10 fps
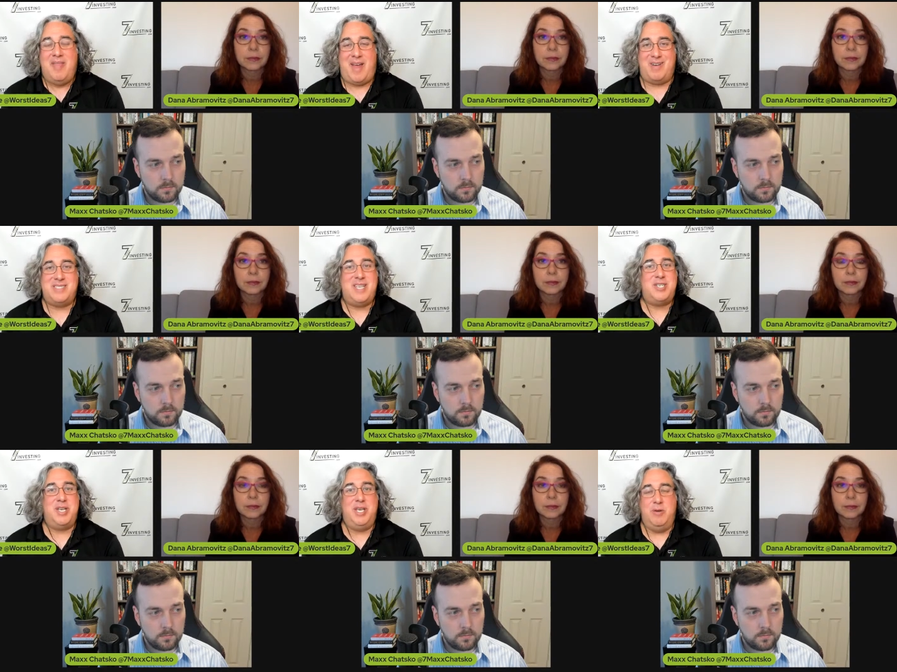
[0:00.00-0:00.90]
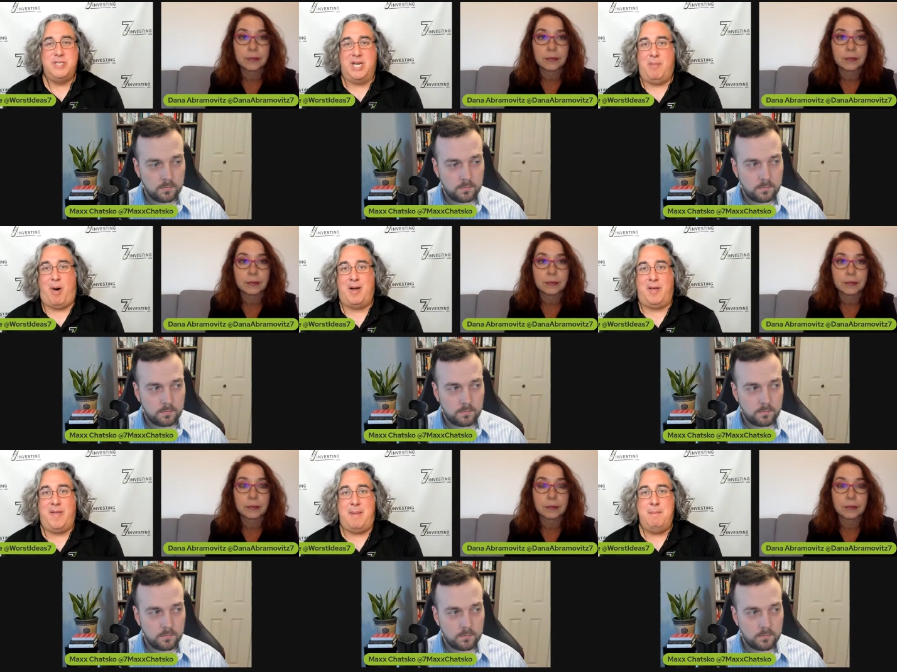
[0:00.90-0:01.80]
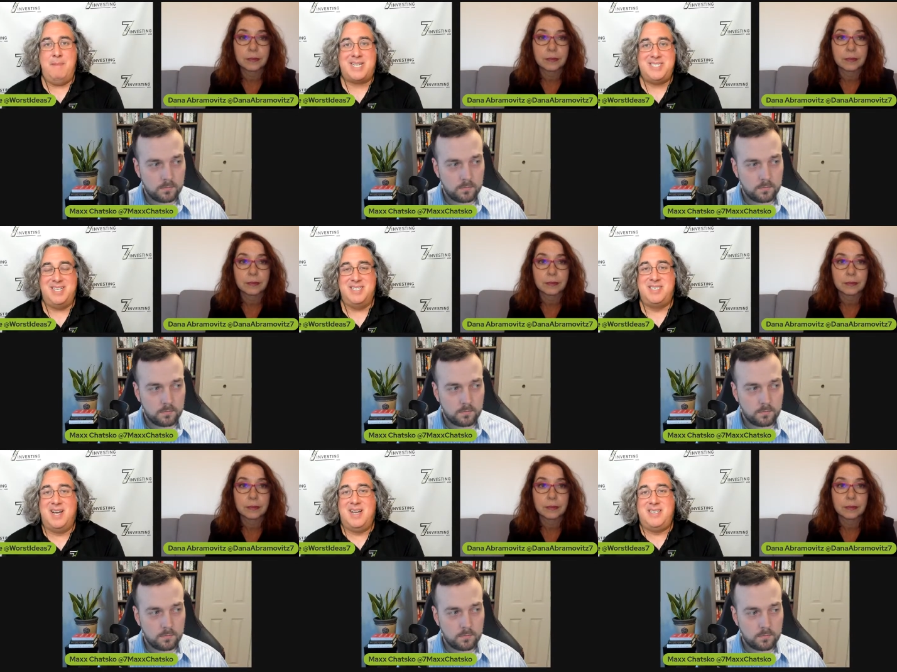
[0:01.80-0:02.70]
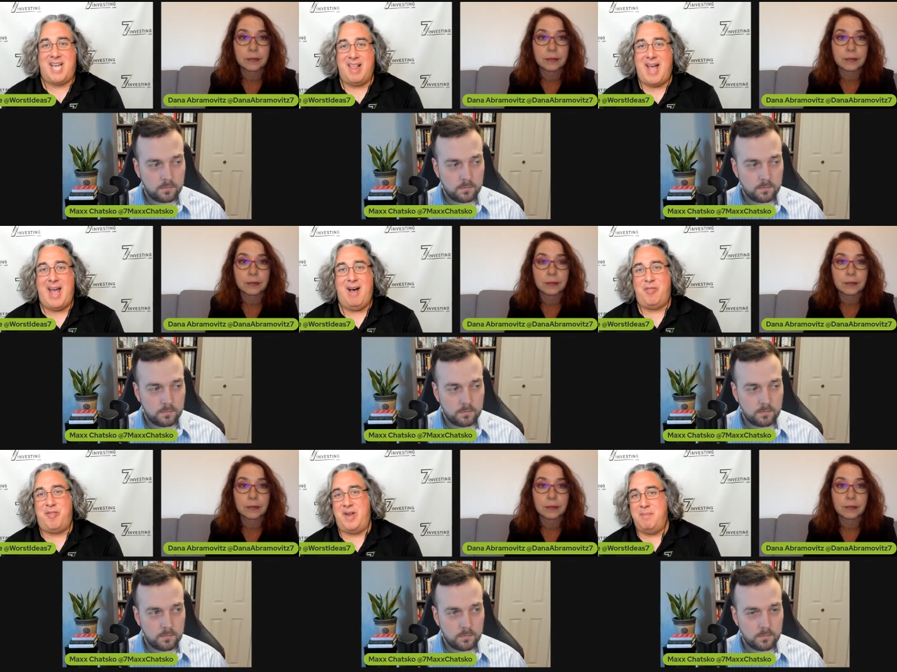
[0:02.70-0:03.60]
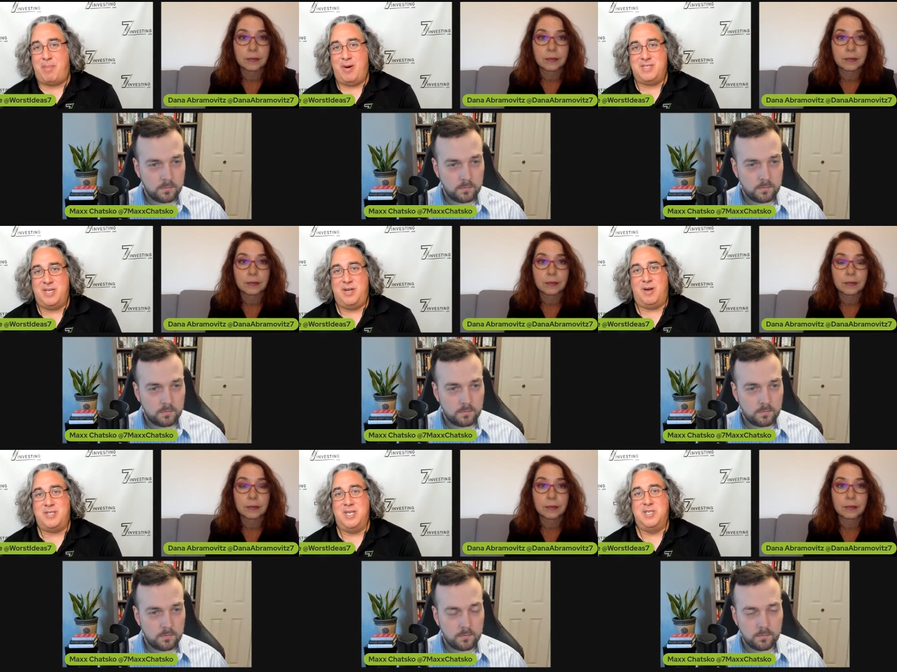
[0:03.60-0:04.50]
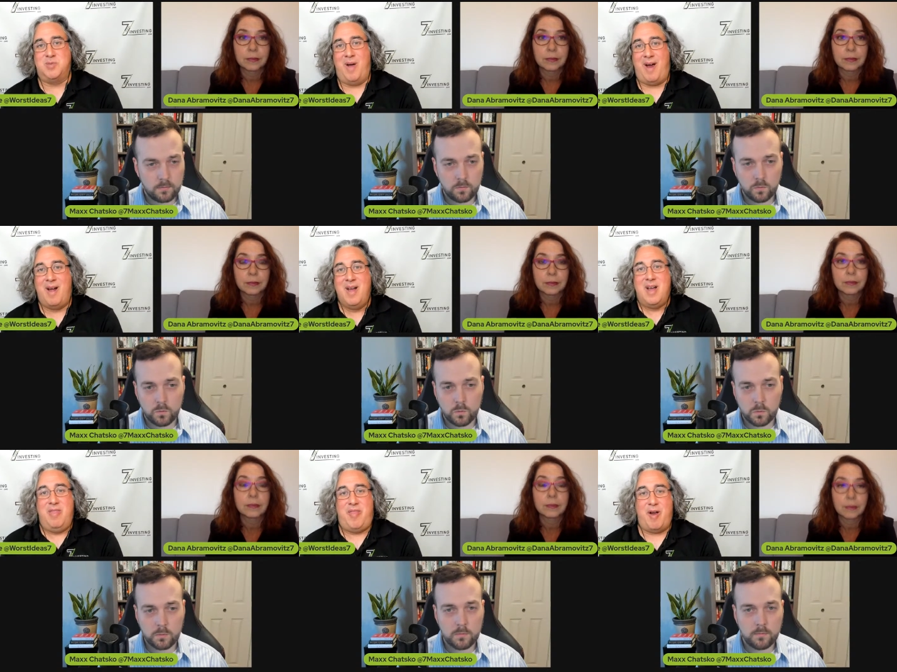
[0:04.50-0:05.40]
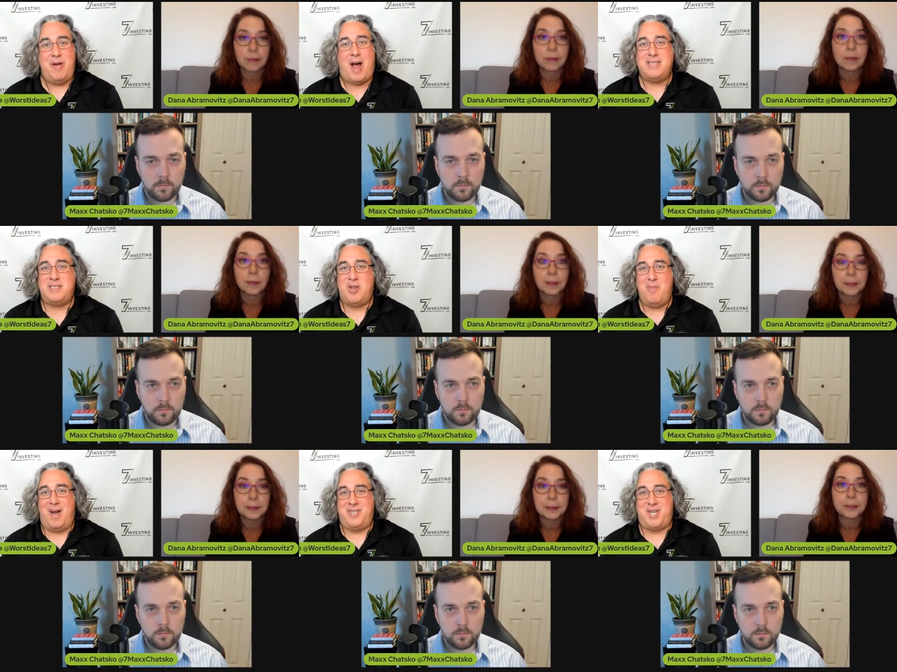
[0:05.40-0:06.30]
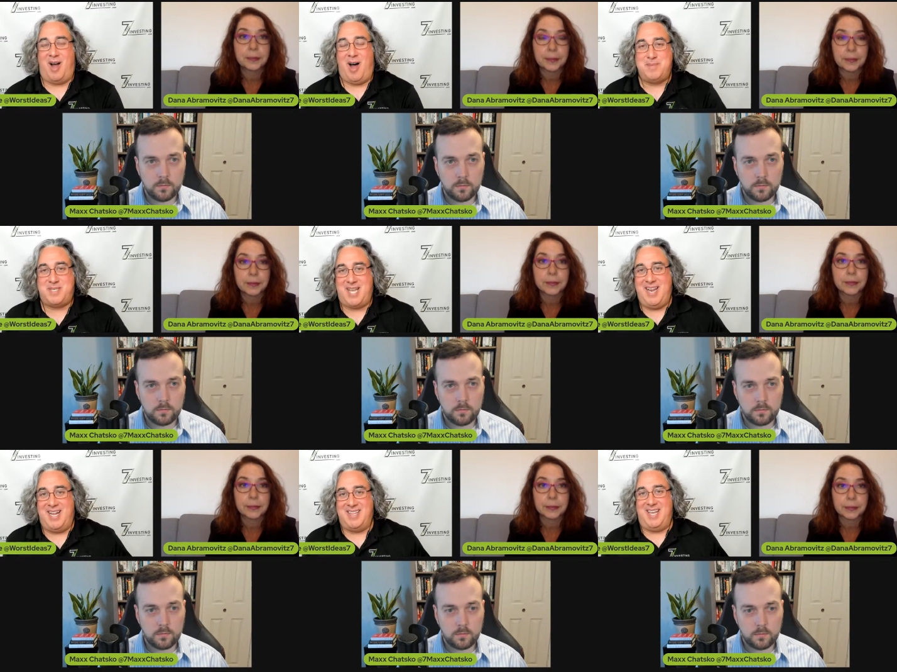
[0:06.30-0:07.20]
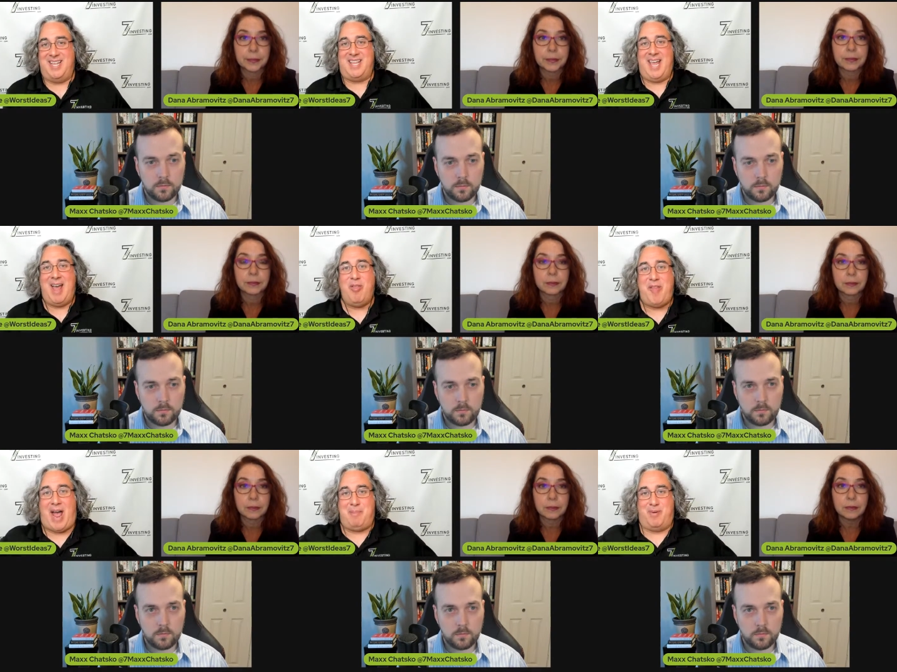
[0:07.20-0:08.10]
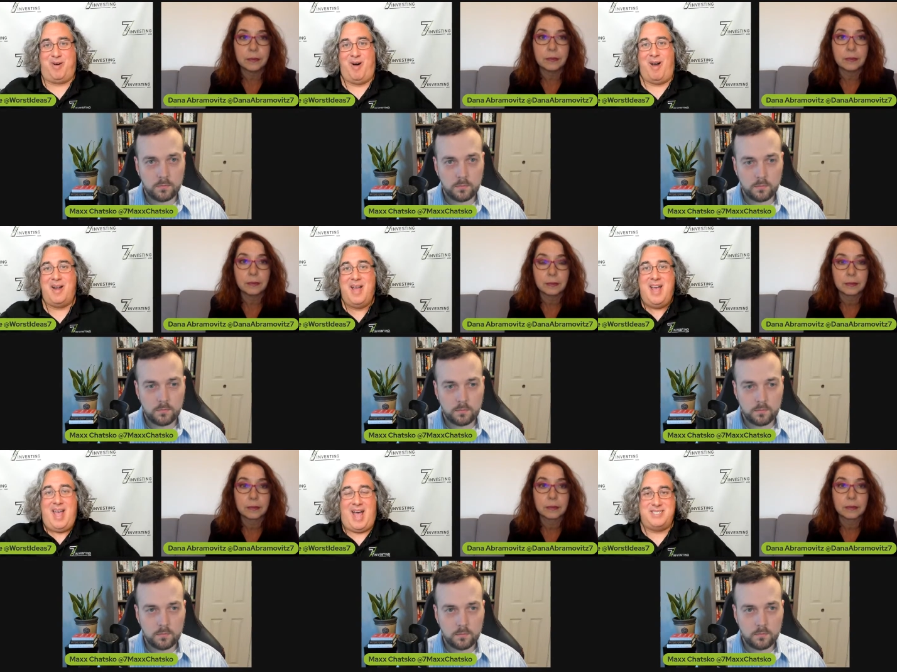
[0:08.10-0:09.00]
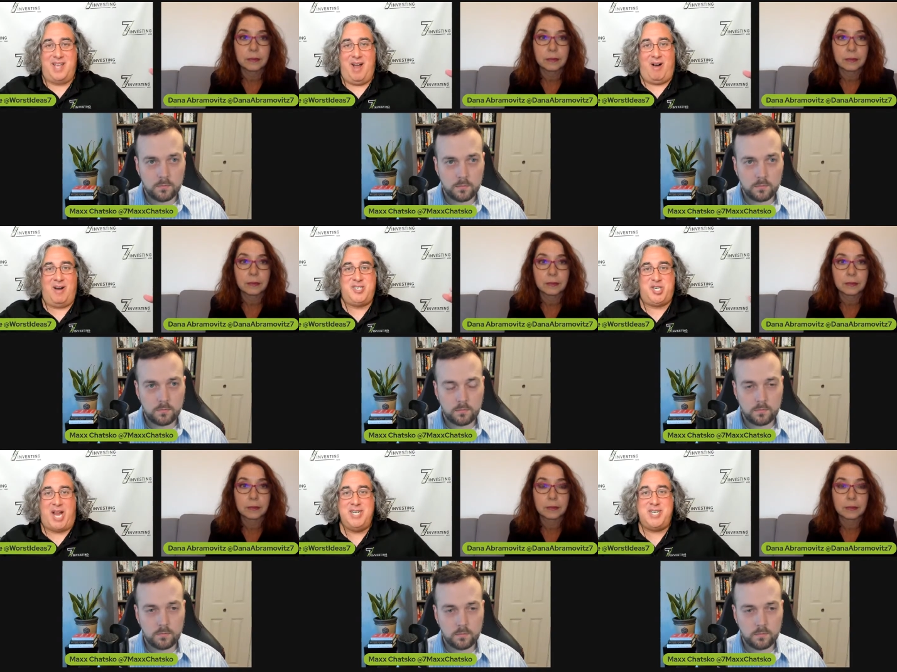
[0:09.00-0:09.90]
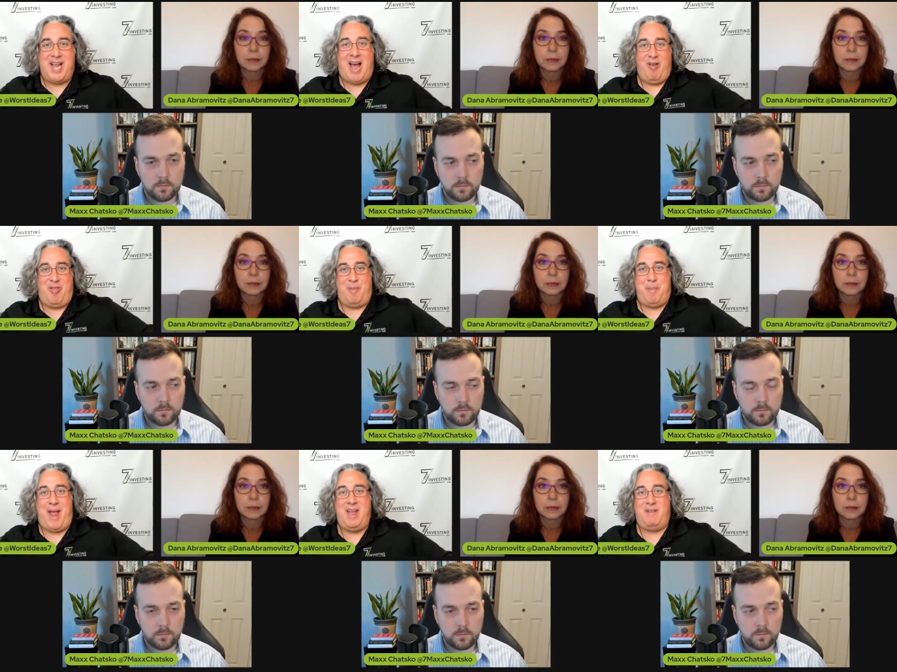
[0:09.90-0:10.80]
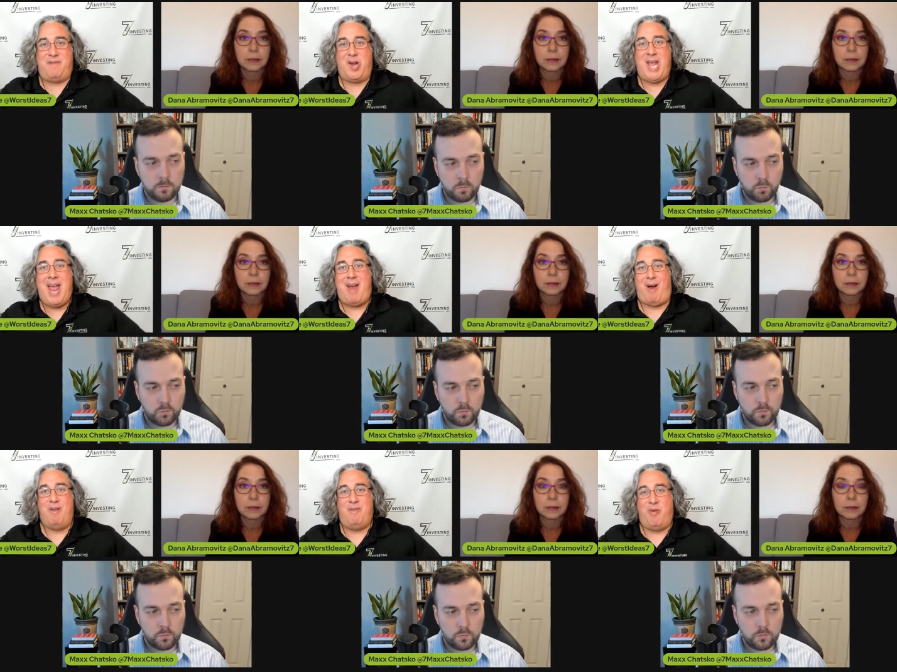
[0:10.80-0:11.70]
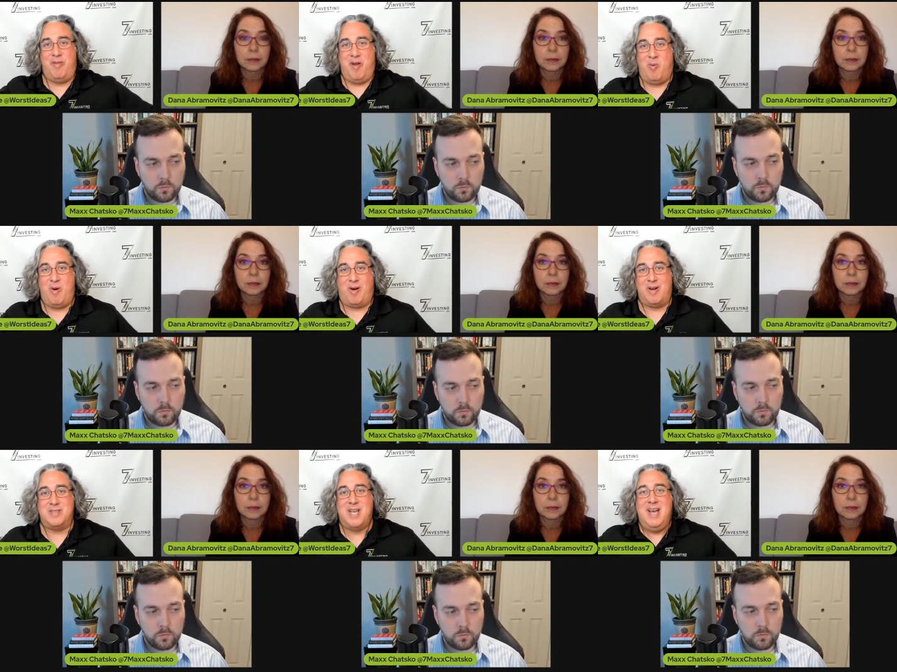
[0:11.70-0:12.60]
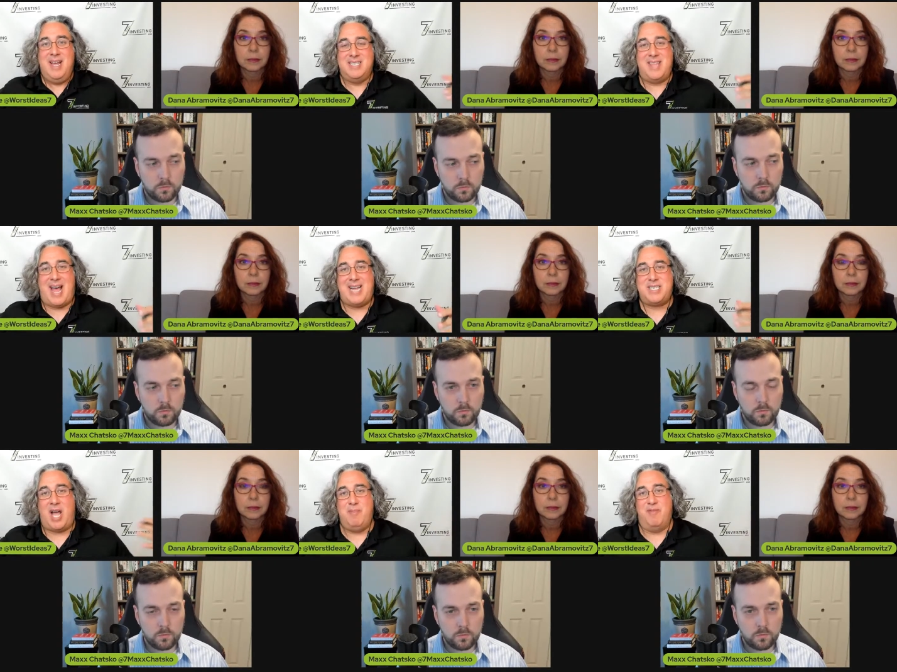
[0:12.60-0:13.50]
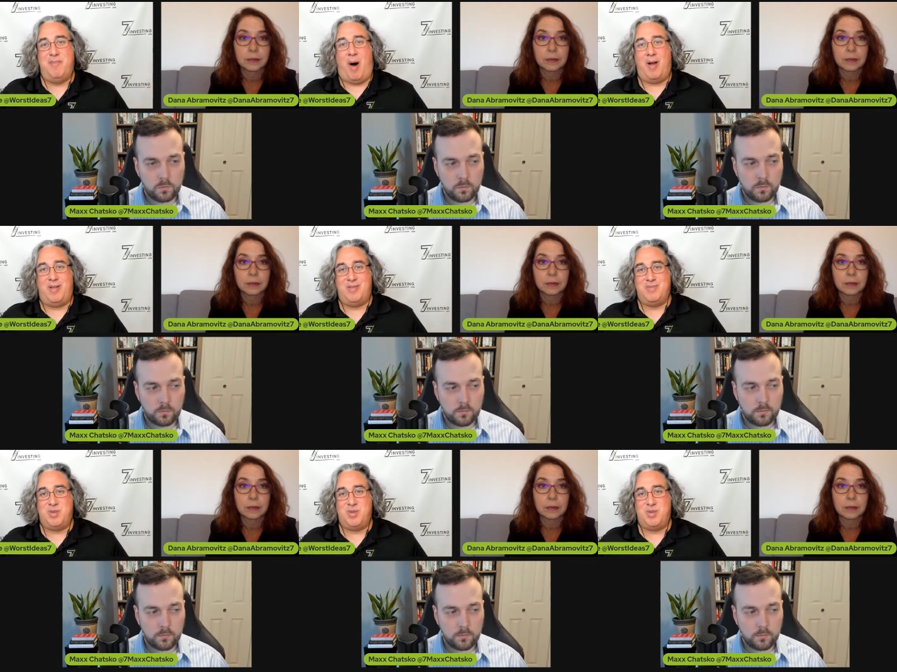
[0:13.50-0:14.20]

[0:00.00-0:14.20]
Speaker 1: that are essentially using a model that mixes telehealth and in-person nurses where they're not so much upsetting the, the health apple cart as they are changing how they're paying for care for their workers. Is that type of model